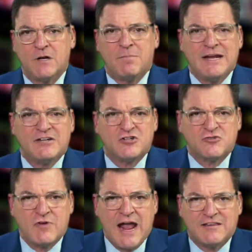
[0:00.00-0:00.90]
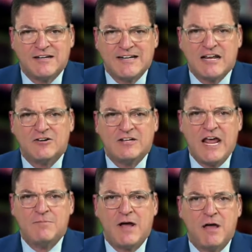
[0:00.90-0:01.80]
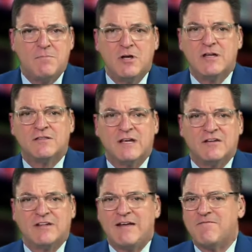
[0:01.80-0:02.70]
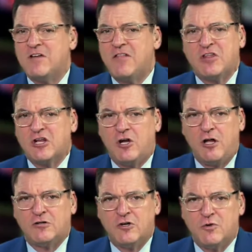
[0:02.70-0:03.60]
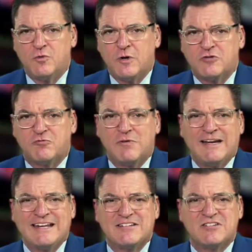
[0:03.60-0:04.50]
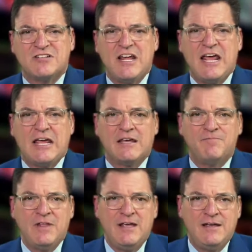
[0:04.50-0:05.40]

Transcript: They're being distracted and entertained by a million things that have nothing at all to do with what's really at stake.